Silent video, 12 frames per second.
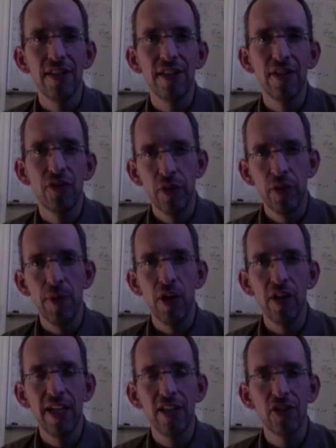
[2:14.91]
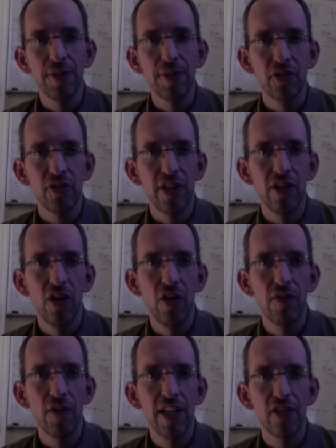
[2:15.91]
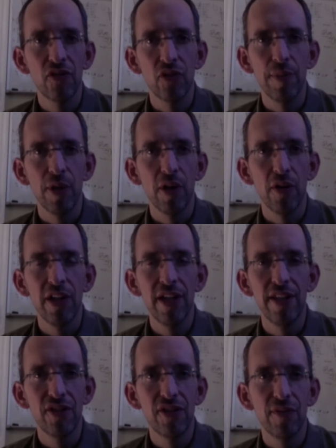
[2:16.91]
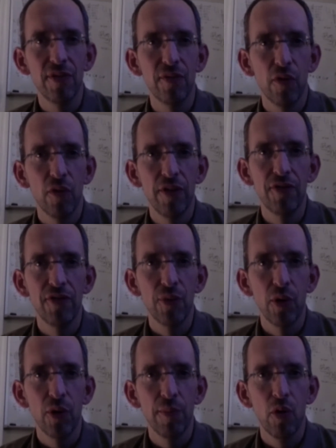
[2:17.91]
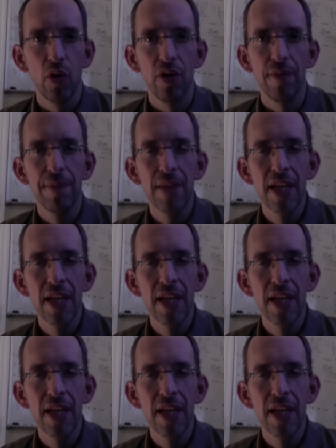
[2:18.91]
the 3-PAR announcements around the all-flash 3-PAR array at 7450 were important,